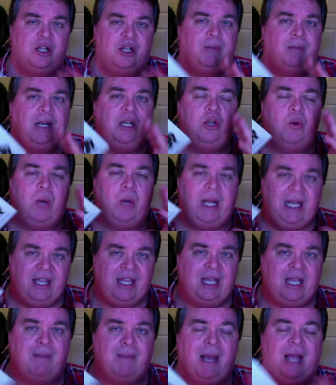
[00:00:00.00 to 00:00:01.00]
Nobody knew
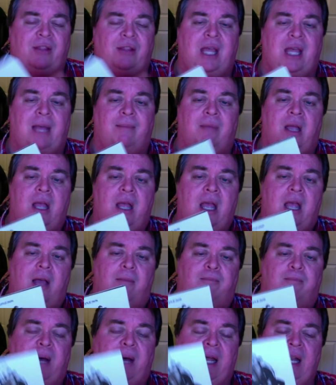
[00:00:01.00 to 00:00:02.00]
anything about them,
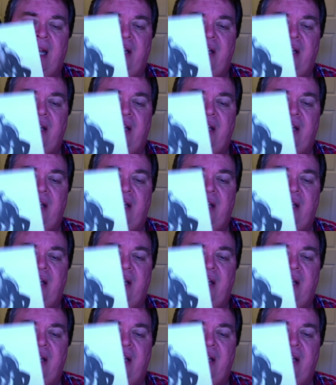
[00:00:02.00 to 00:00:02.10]
but it